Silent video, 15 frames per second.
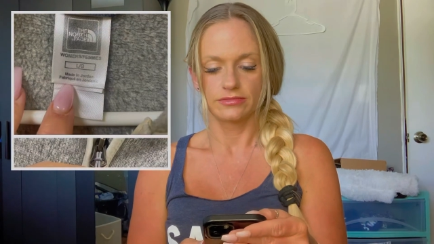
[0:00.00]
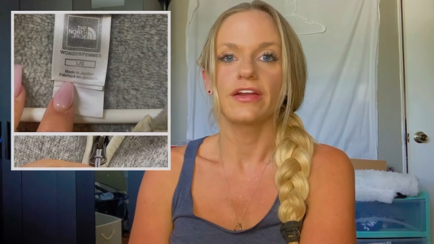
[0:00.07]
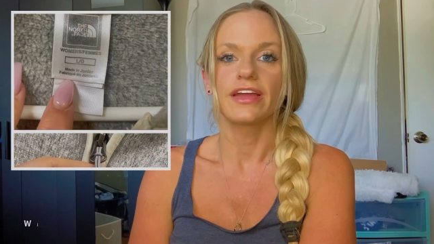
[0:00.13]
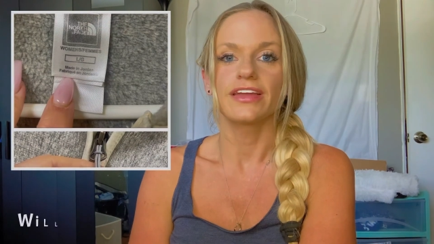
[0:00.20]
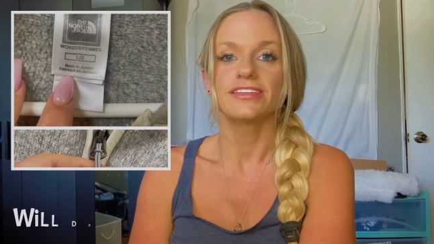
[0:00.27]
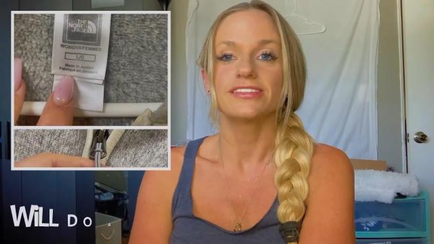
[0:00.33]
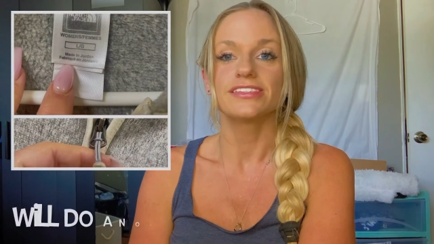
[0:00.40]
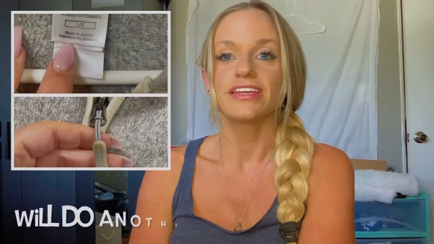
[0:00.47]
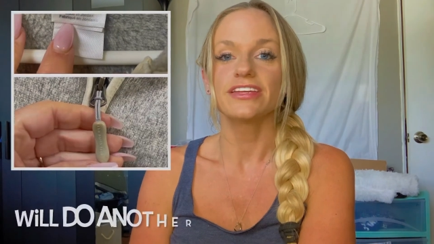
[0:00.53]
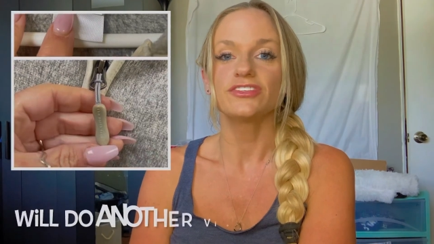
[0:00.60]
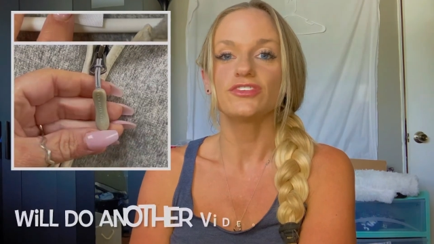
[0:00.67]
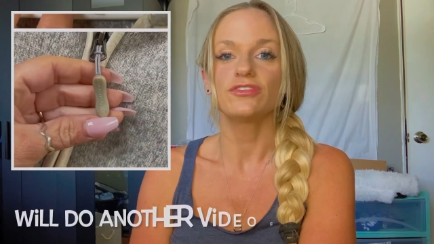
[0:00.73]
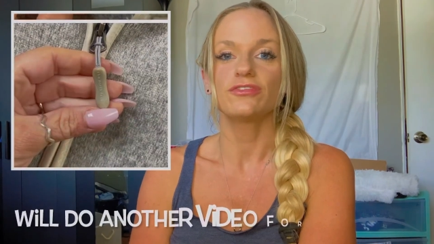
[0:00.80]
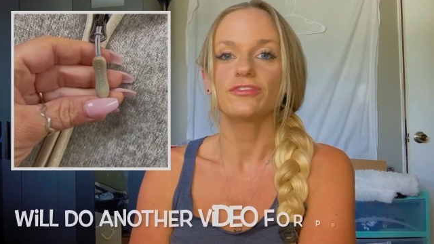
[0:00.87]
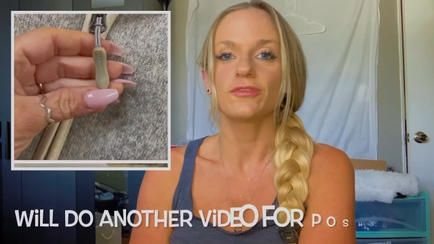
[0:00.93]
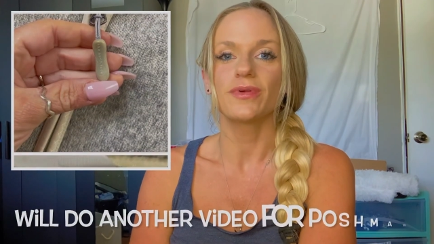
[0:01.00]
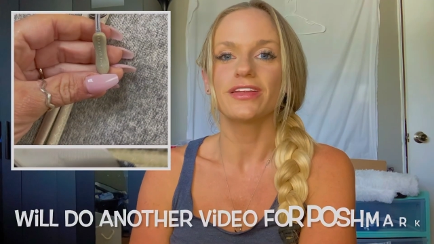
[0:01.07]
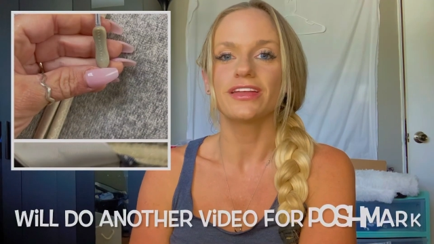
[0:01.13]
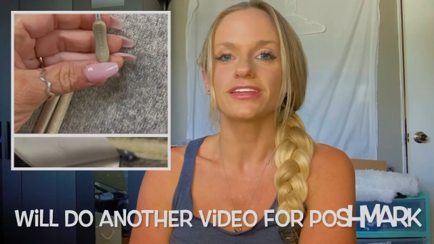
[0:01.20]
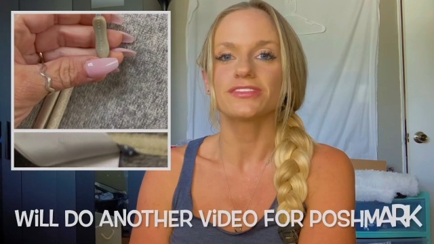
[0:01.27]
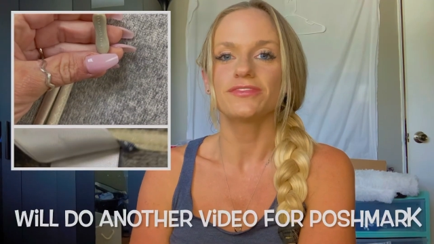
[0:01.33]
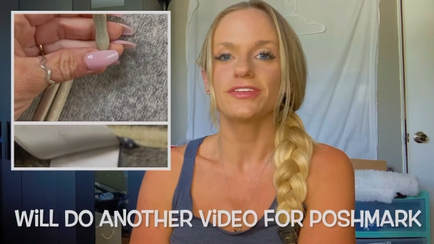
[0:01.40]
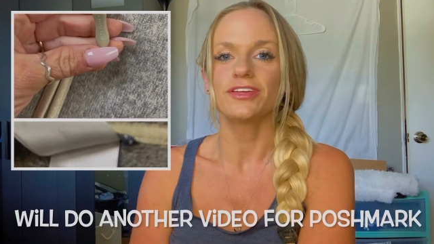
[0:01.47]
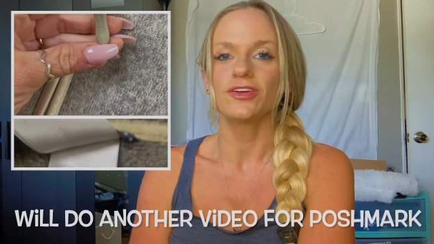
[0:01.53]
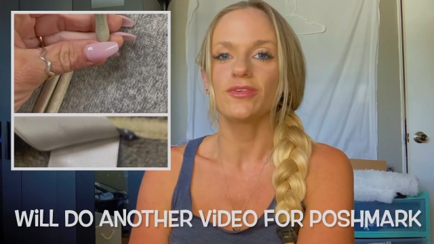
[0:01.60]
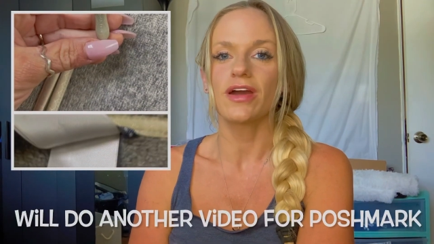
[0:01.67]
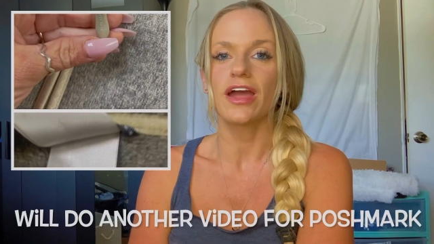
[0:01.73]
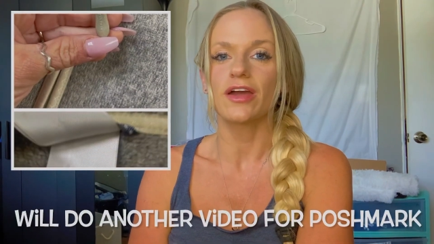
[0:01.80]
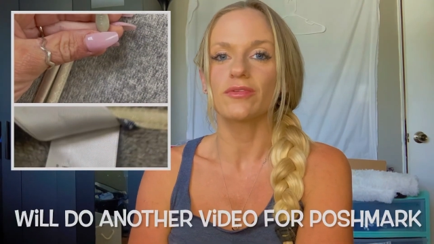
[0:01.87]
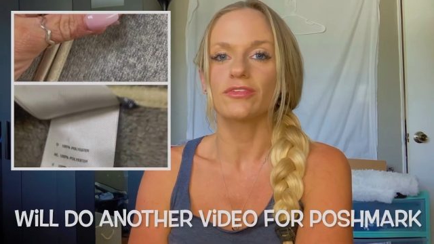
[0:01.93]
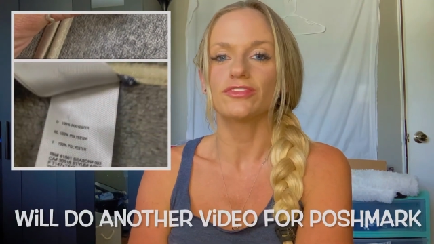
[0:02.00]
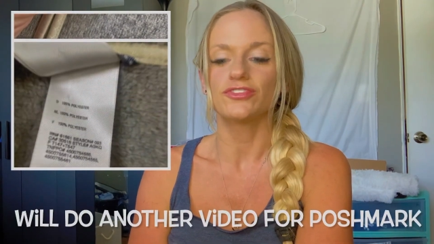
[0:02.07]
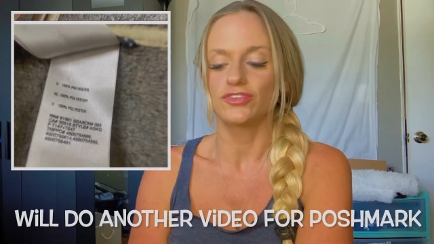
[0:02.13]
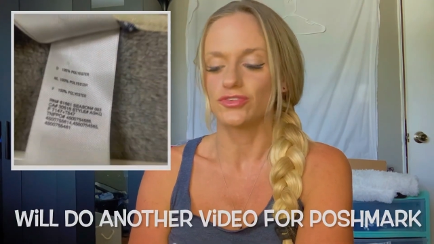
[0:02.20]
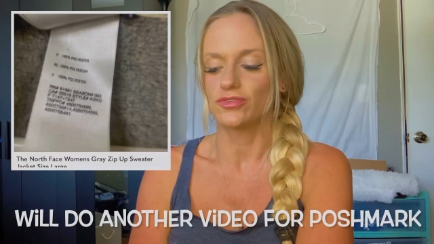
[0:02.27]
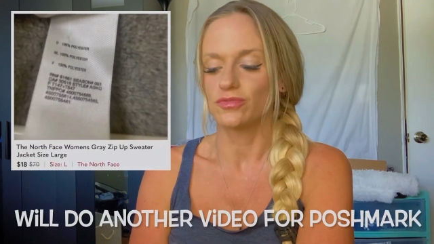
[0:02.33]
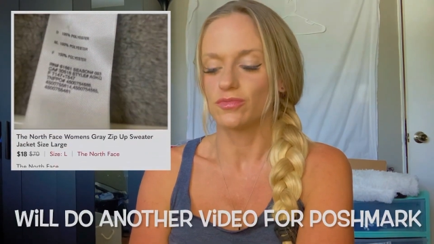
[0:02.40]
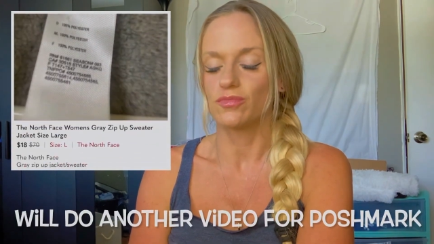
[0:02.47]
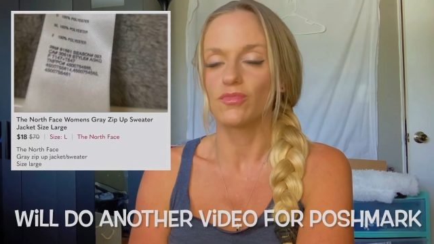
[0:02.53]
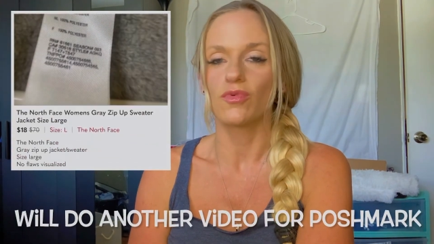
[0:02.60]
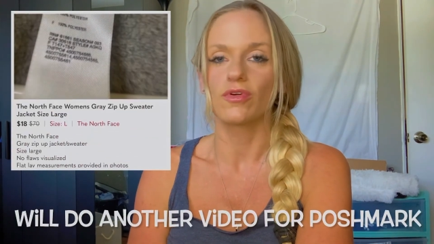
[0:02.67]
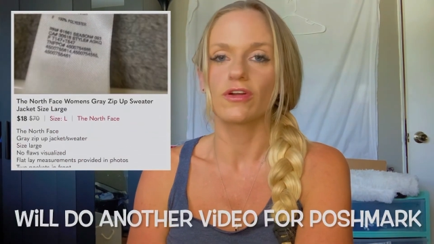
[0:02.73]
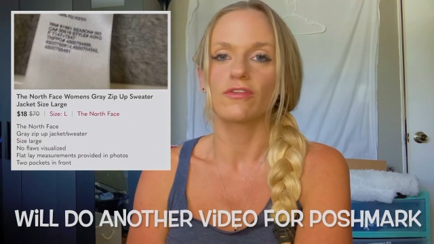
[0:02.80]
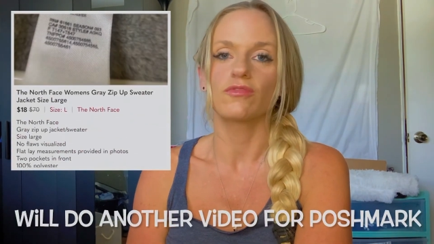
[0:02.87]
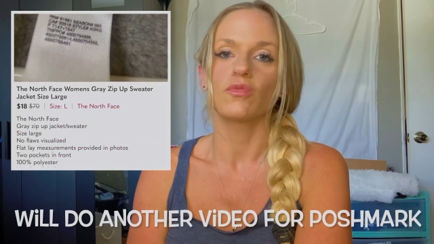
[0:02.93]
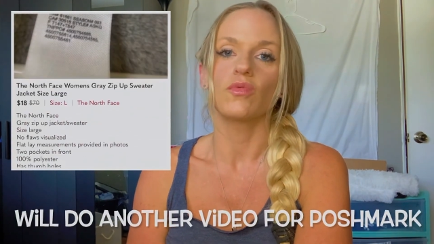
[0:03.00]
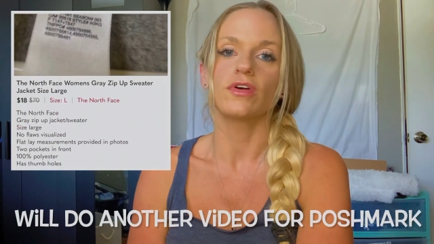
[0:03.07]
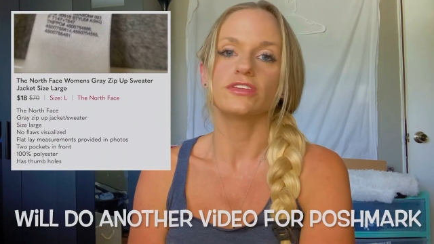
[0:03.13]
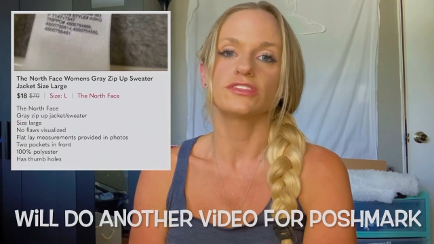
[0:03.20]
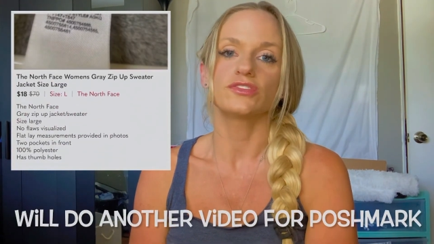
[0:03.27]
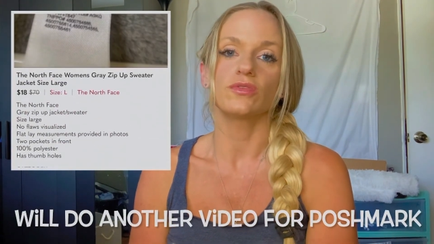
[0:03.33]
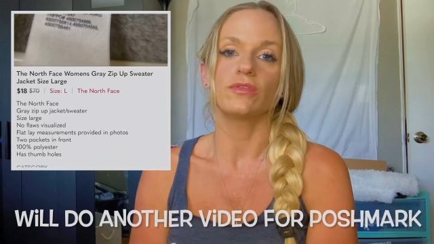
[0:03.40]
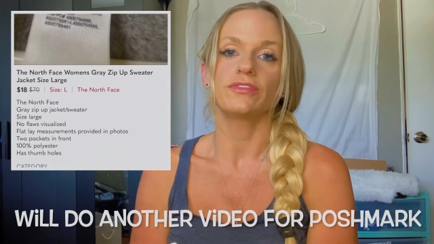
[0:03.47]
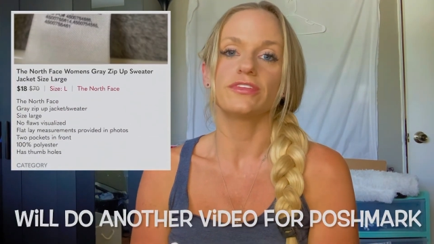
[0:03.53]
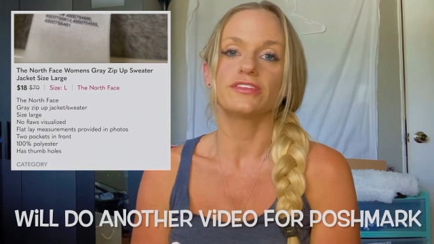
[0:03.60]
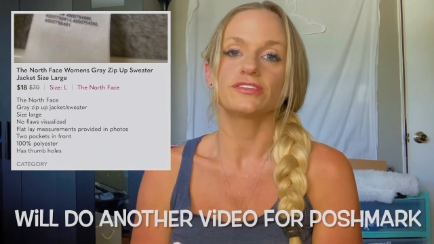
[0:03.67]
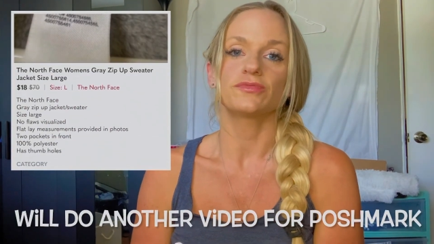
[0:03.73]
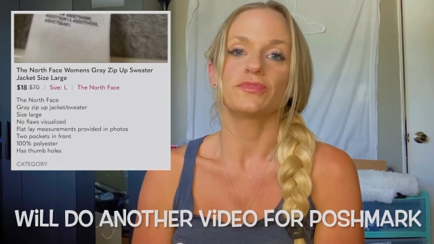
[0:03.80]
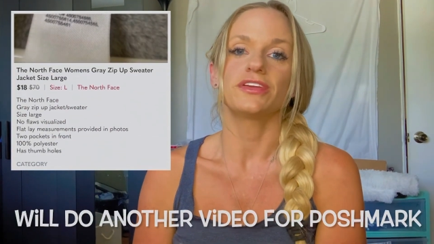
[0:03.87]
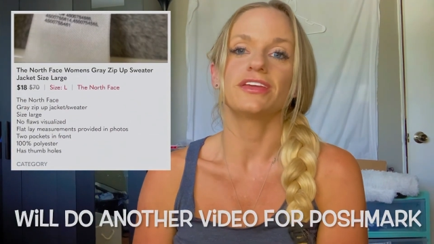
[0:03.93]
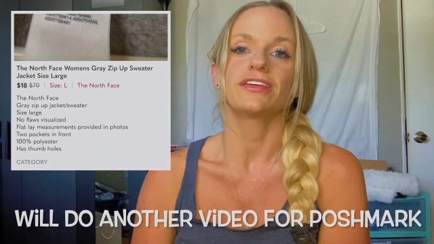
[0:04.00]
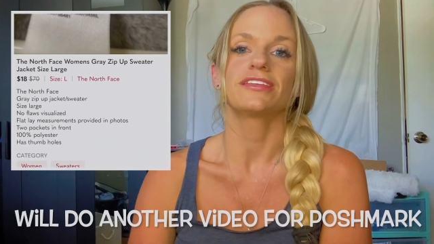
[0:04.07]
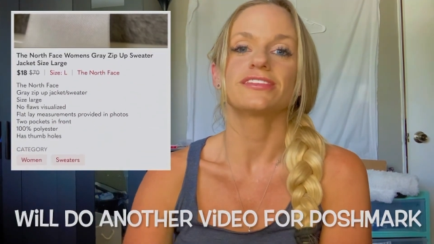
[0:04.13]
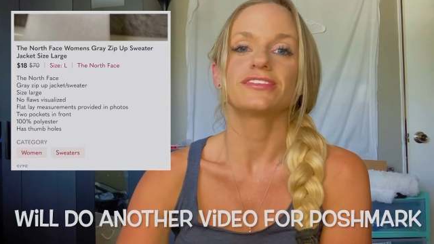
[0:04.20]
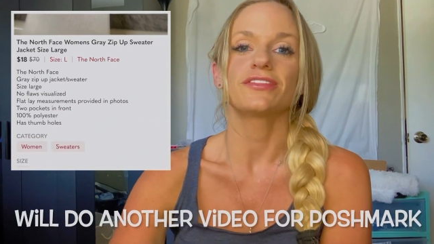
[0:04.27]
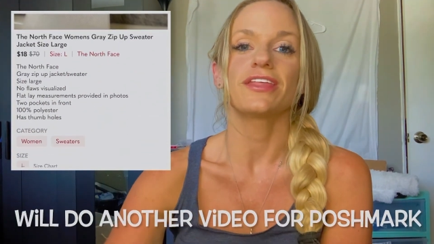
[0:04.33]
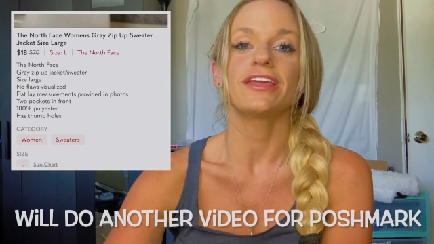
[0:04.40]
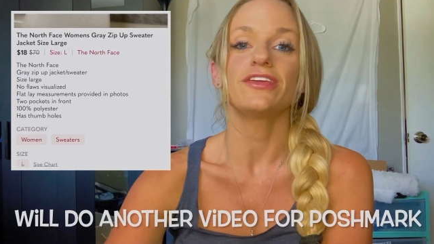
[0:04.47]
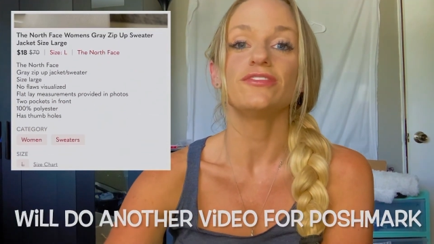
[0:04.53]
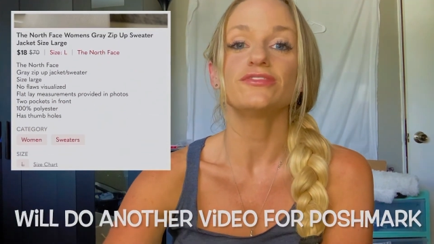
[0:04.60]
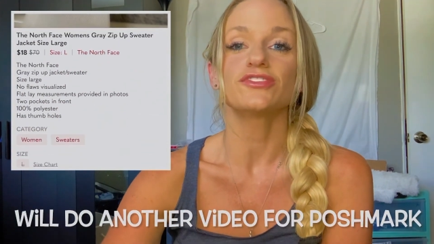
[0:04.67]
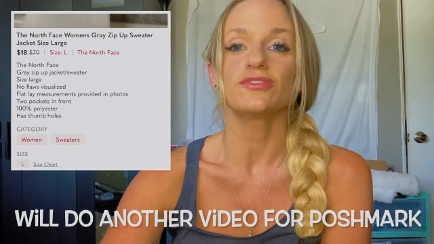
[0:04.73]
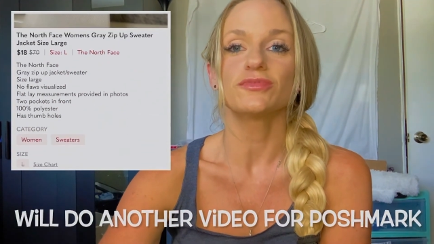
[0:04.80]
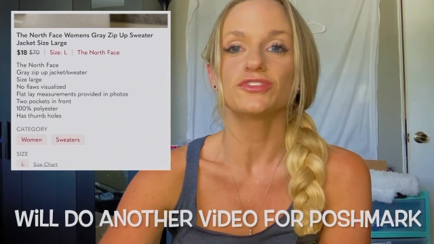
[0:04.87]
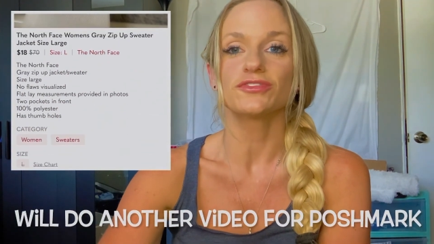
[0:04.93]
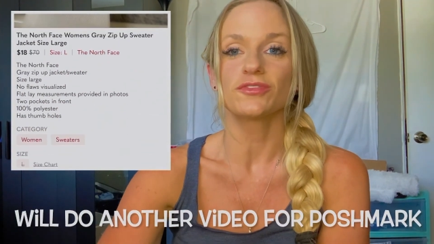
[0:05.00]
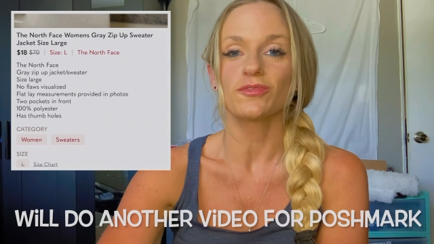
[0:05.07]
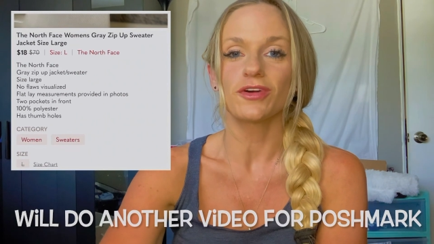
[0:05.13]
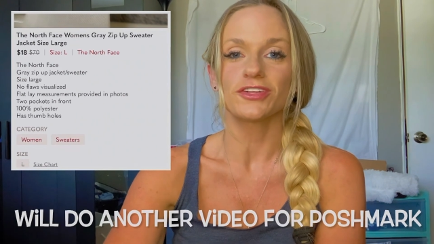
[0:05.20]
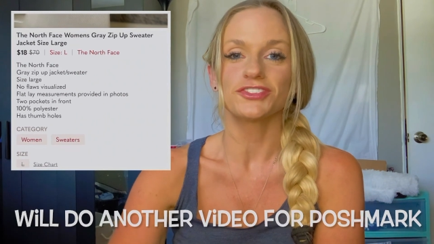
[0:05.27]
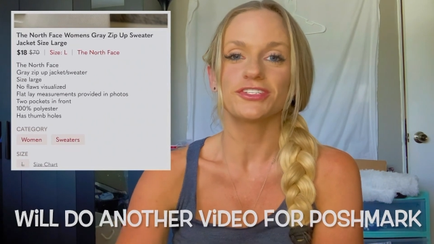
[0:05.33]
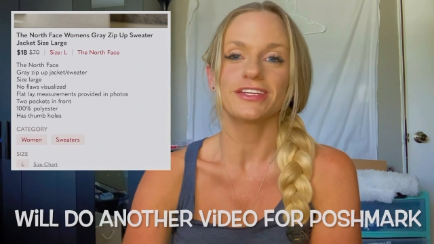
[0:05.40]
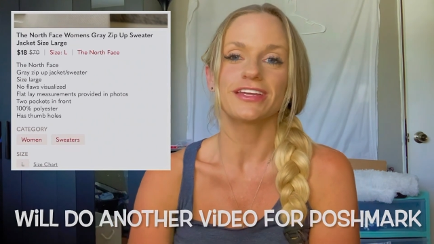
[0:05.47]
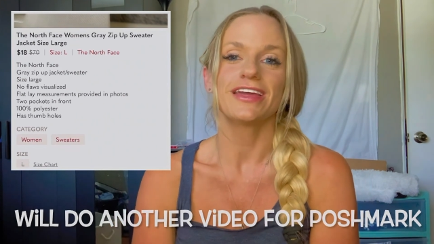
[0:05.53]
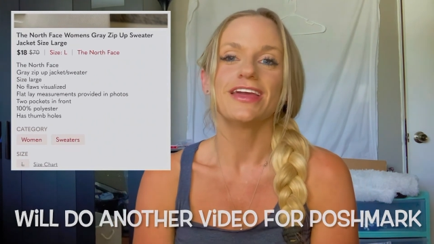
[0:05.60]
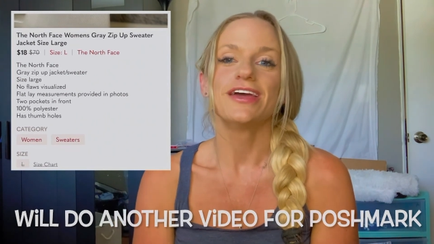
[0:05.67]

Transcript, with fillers: right, and stay tuned for my next video. I will do more of what sold this week. So thank you so much for watching.